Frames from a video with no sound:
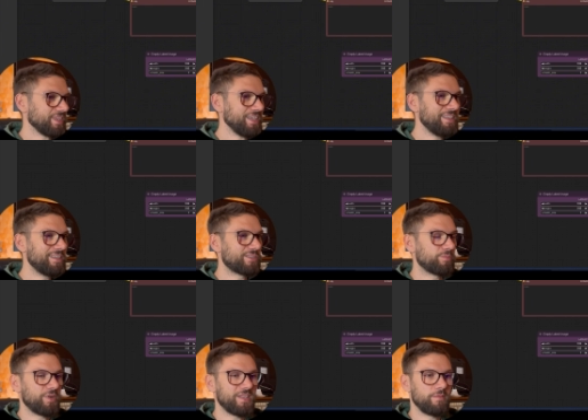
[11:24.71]
it is
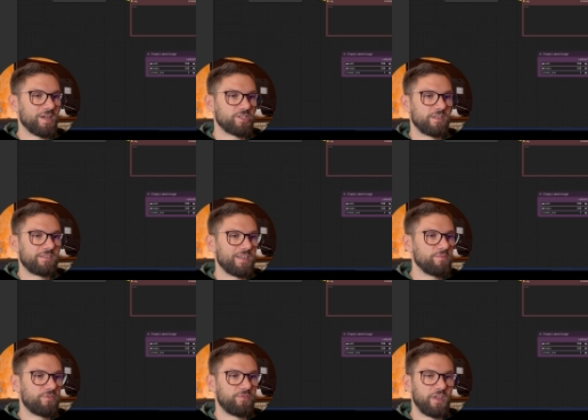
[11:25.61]
pretty much the
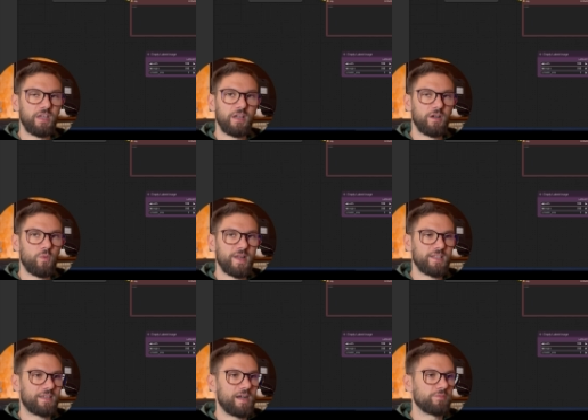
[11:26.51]
same thing uh, when
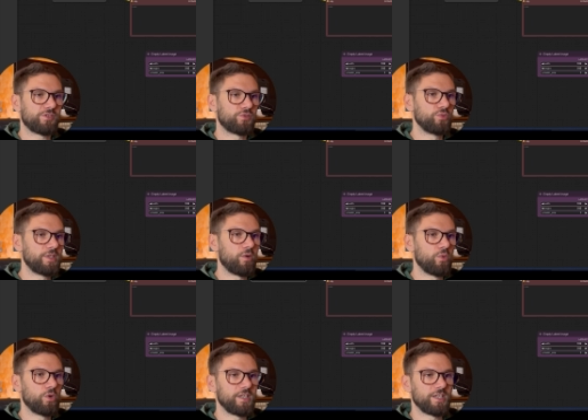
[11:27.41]
it comes to
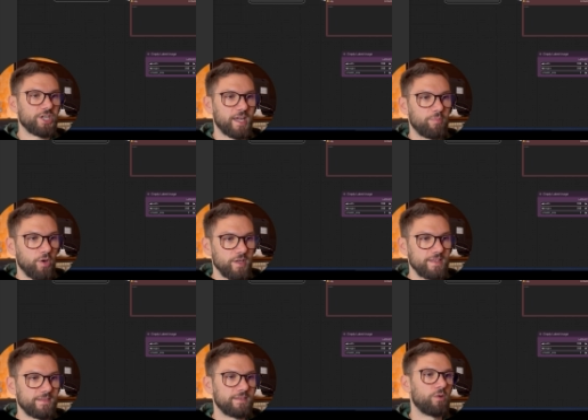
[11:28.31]
downloading
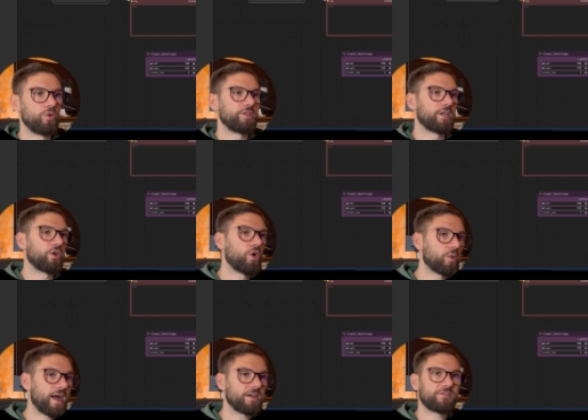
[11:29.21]
checkpoints, downloading
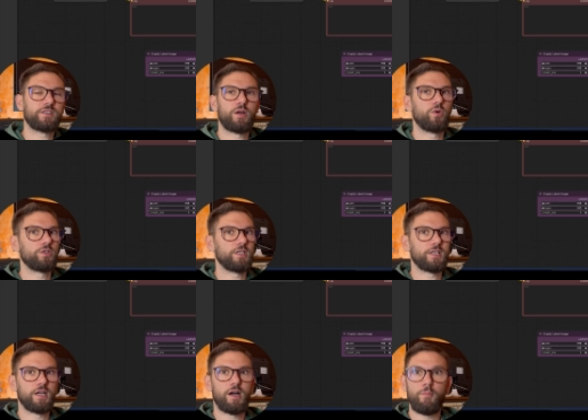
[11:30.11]
LoRa's,
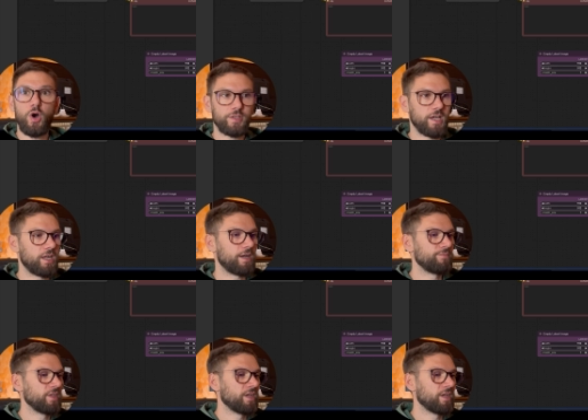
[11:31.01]
downloading uh, a model,